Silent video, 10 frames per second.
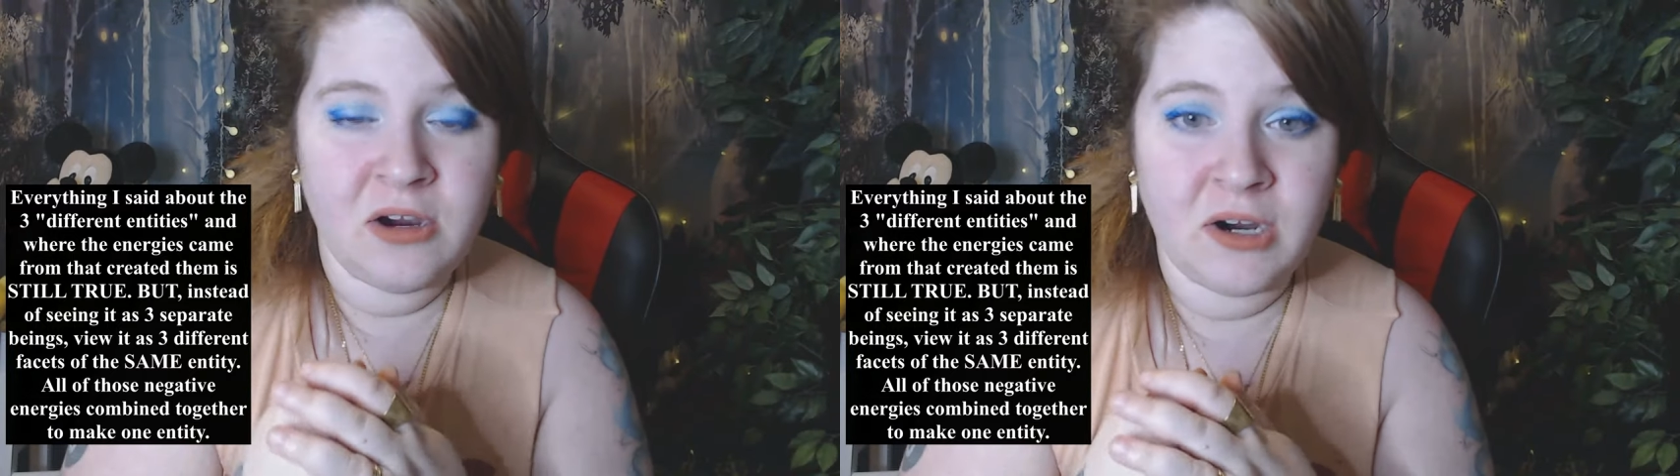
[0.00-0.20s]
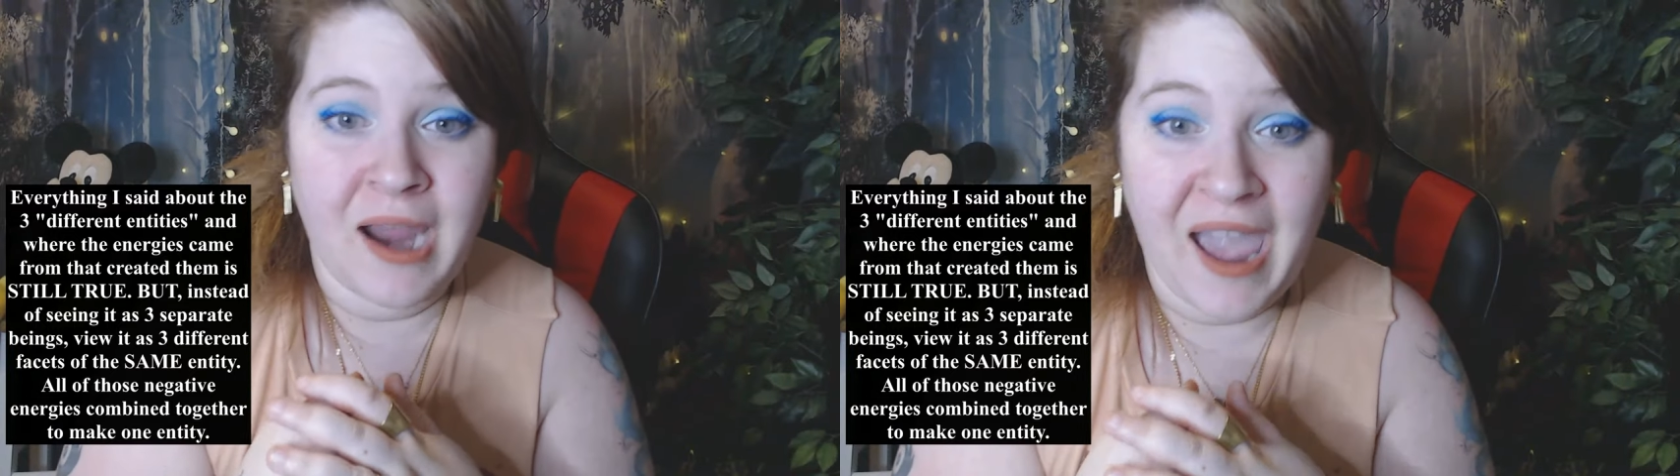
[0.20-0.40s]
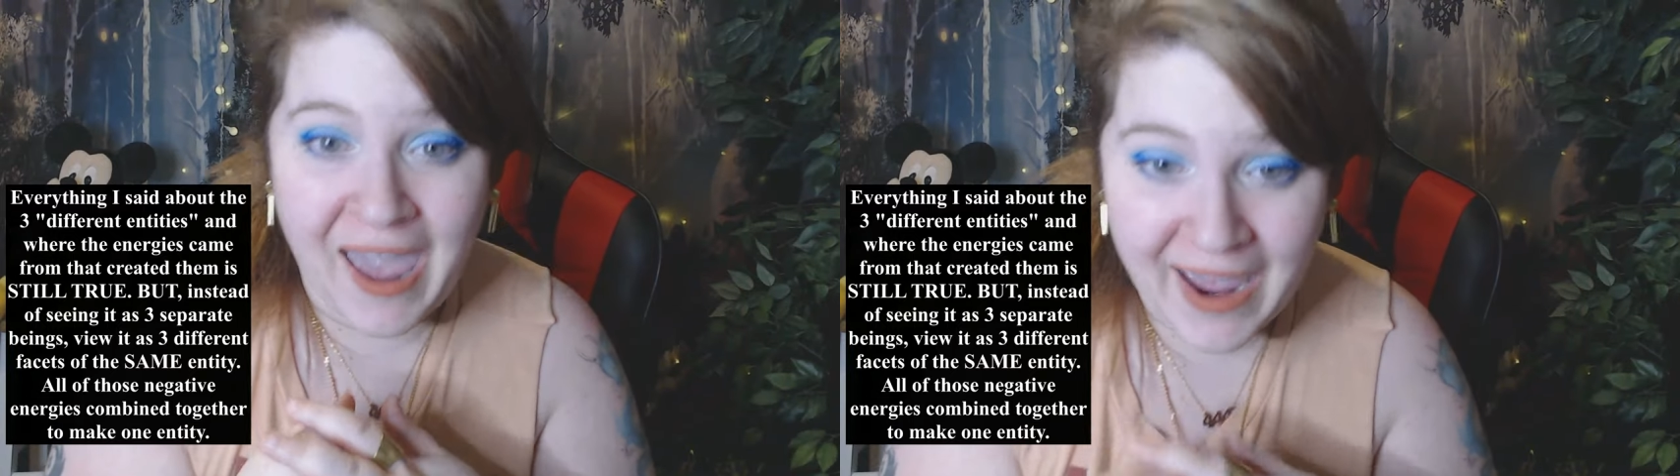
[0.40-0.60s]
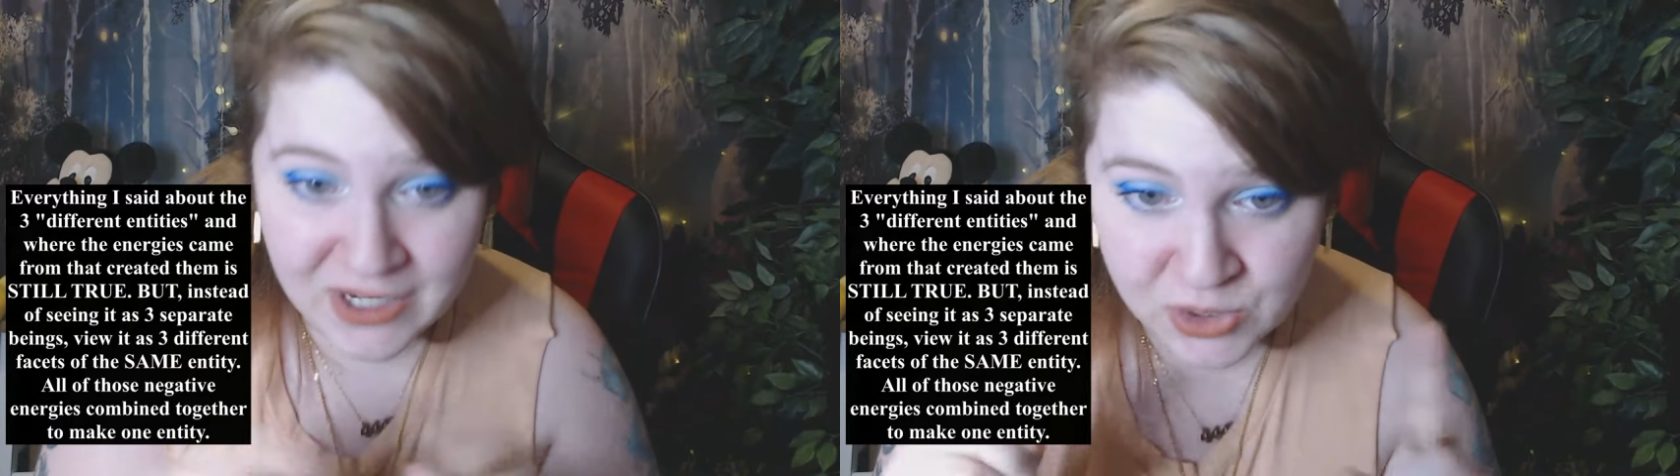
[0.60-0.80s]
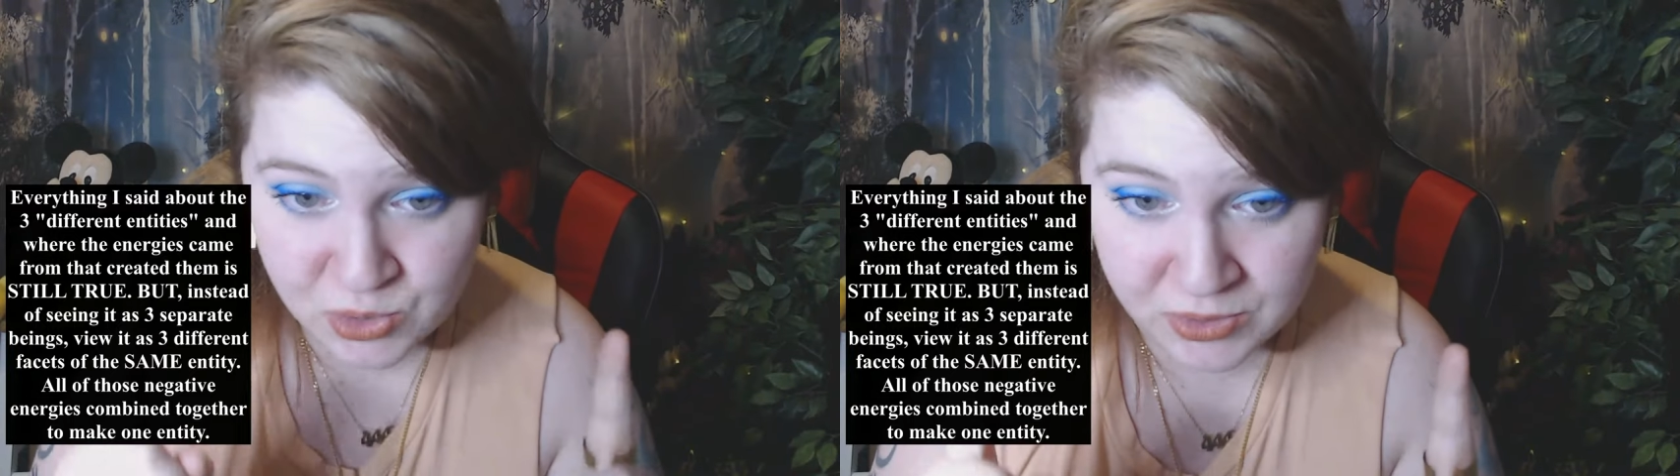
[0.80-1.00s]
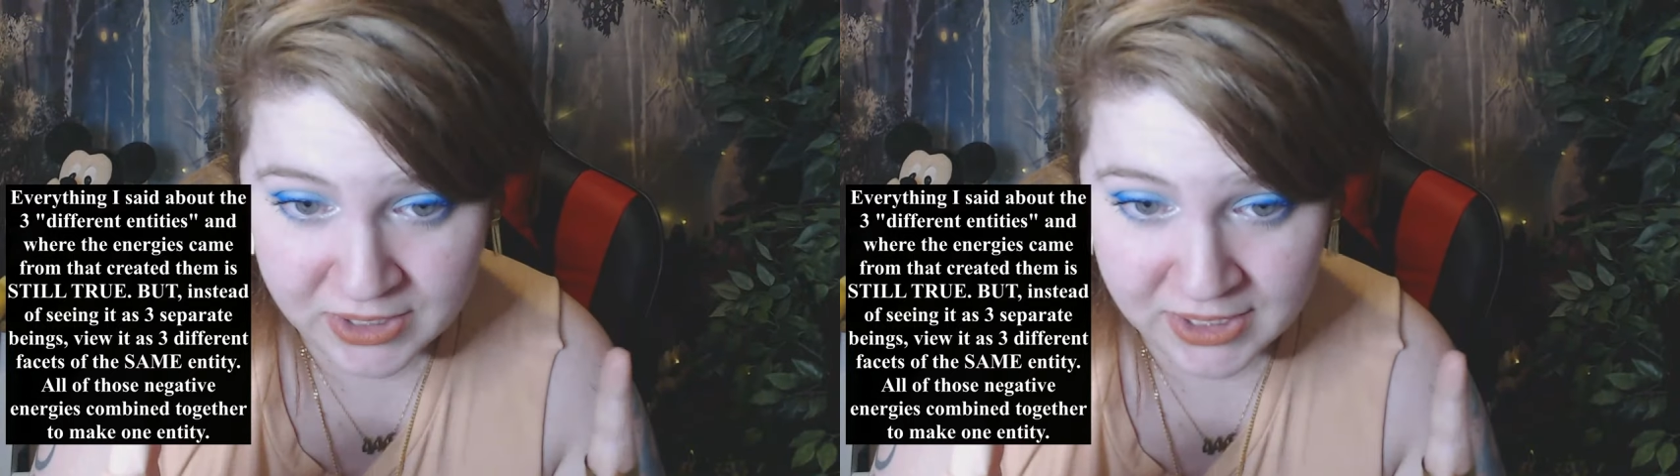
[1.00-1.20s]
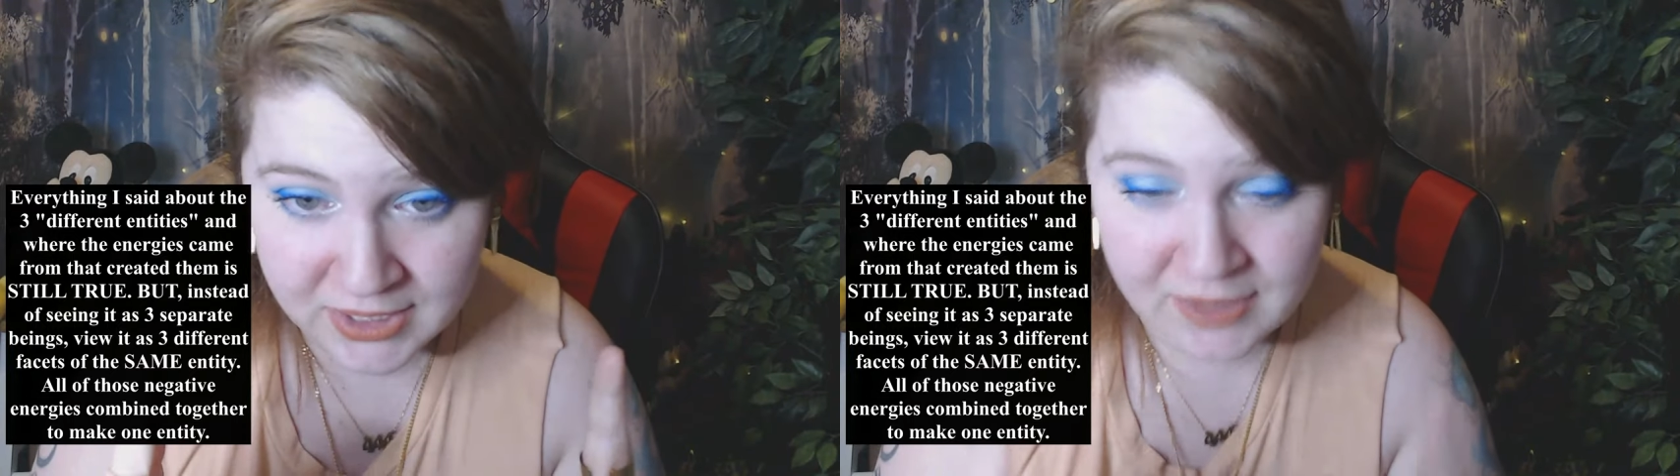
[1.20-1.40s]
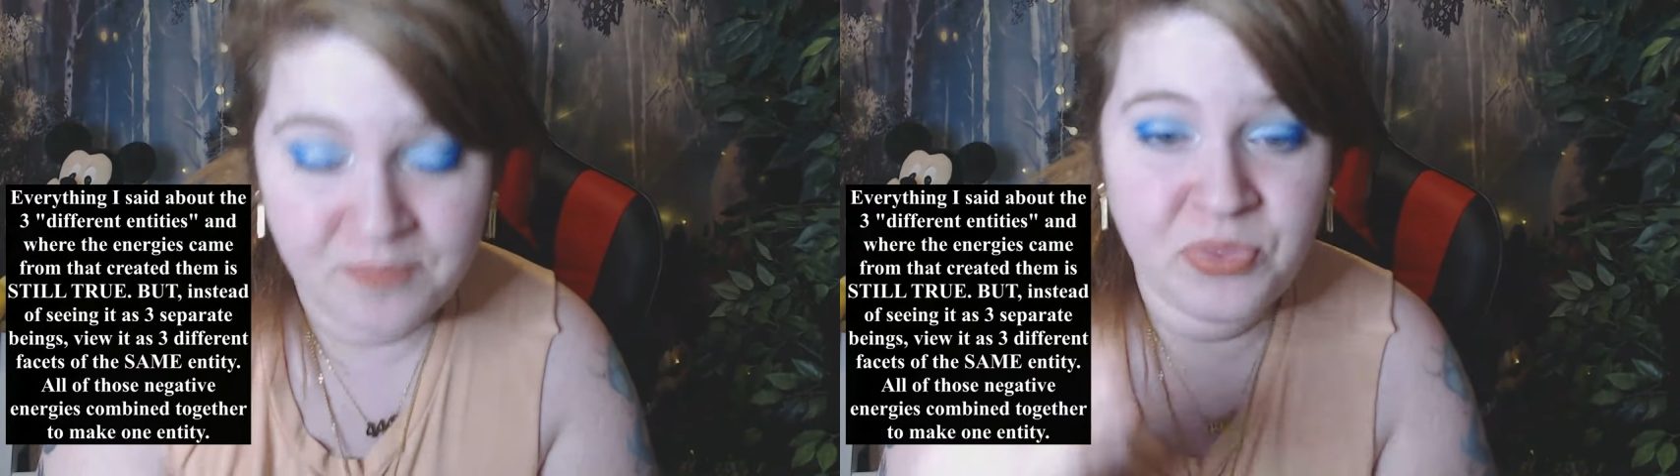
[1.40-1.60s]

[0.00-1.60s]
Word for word: are actually